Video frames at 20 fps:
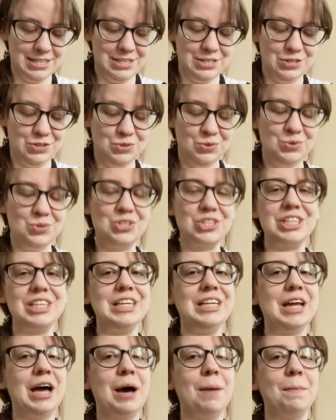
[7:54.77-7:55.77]

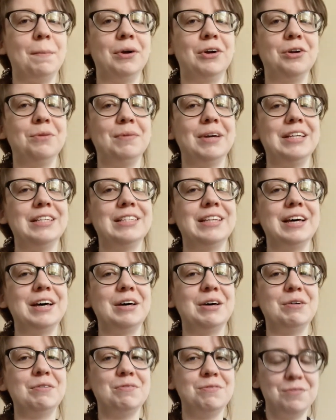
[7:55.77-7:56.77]
usually not burn
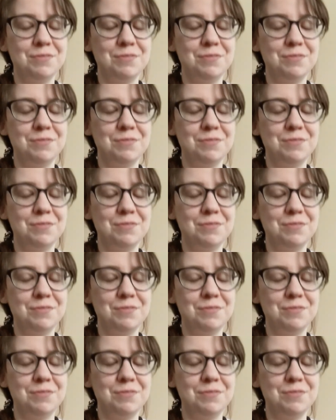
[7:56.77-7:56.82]
myself,